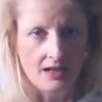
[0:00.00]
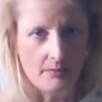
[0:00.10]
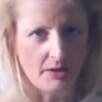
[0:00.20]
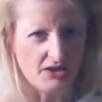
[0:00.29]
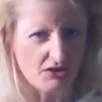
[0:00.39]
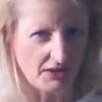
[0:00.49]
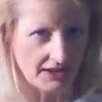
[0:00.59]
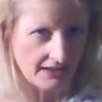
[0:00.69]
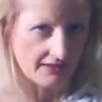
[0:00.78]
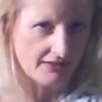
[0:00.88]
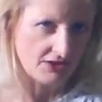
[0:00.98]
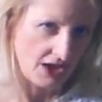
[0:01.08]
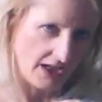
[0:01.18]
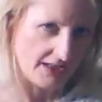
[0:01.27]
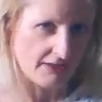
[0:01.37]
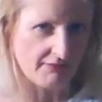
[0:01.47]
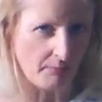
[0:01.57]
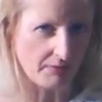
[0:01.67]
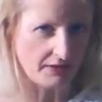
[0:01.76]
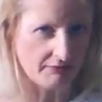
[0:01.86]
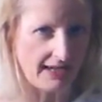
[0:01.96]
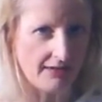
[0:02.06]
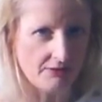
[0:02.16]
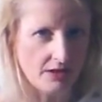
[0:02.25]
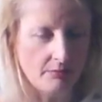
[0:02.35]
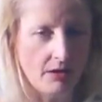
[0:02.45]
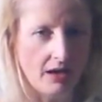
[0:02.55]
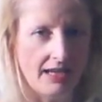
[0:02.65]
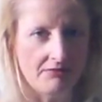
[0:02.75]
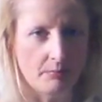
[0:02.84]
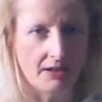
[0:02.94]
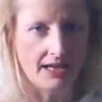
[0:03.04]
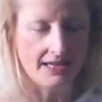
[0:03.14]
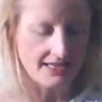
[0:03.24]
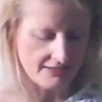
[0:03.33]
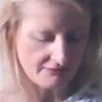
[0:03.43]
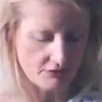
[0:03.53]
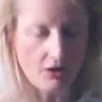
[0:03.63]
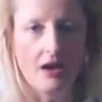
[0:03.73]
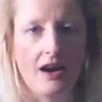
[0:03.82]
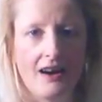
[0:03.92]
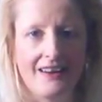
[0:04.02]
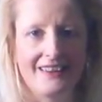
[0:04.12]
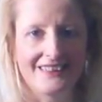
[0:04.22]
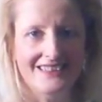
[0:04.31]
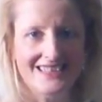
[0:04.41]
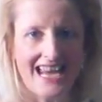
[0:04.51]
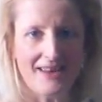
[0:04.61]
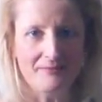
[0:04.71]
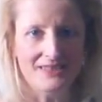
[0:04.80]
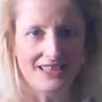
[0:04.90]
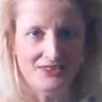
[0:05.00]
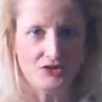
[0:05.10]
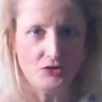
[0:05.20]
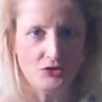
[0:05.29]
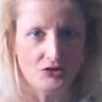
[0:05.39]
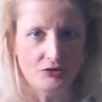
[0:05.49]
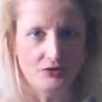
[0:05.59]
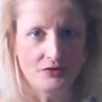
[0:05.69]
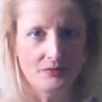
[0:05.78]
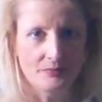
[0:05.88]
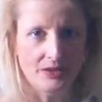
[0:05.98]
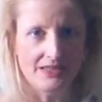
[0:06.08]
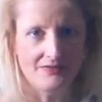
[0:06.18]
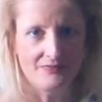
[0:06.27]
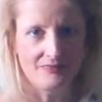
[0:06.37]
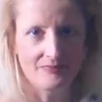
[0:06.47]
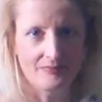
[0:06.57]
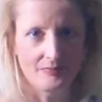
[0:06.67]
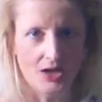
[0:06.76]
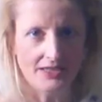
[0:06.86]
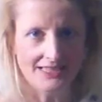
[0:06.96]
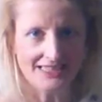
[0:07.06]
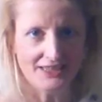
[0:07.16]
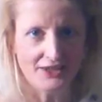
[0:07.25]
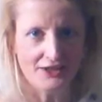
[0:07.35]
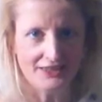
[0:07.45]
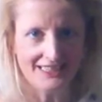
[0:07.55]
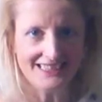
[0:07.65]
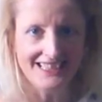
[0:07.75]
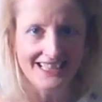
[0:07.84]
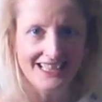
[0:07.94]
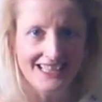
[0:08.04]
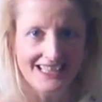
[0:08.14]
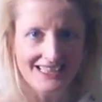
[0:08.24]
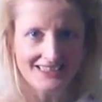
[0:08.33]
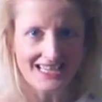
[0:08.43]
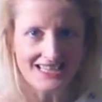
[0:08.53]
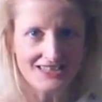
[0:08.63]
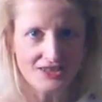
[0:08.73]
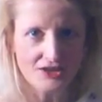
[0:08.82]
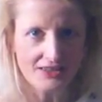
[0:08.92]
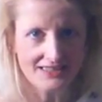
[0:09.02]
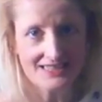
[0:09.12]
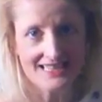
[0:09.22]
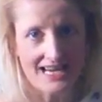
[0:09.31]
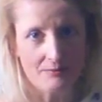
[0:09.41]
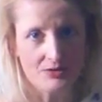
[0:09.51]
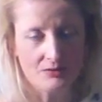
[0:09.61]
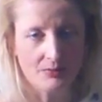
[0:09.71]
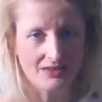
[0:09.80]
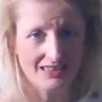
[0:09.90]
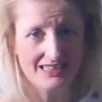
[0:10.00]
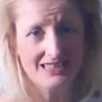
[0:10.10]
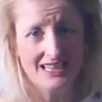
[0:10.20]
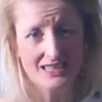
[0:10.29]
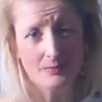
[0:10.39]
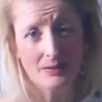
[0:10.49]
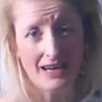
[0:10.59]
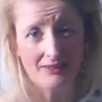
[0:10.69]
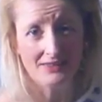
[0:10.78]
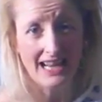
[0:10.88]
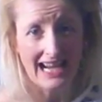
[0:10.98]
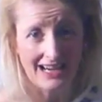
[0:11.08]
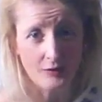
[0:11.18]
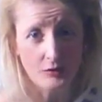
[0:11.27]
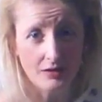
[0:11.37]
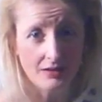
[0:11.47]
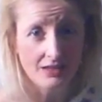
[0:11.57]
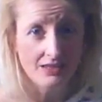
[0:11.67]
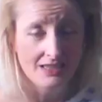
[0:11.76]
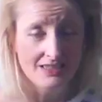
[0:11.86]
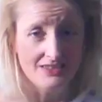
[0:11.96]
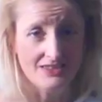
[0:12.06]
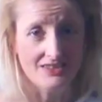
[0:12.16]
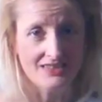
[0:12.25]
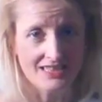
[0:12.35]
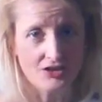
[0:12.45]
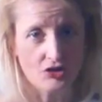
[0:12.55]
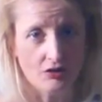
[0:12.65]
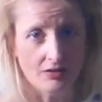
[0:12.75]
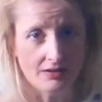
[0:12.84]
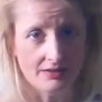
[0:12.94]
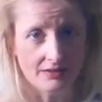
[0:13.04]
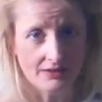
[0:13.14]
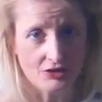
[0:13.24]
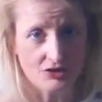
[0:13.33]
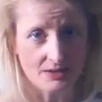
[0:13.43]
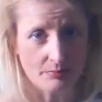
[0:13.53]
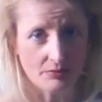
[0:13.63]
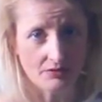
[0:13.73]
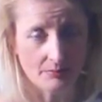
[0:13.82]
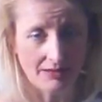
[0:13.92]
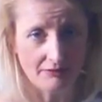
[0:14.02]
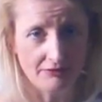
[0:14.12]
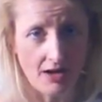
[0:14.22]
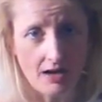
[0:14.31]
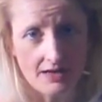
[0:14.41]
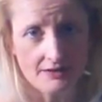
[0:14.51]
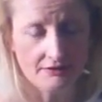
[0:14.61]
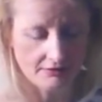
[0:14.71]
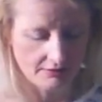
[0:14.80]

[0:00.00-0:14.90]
I might trick it and turn the fabric round, but I'll have a play. If not, snaps as usual. But my little earthling, he tends to like the snaps, but they take about an hour to stitch on, and I usually put on about 5.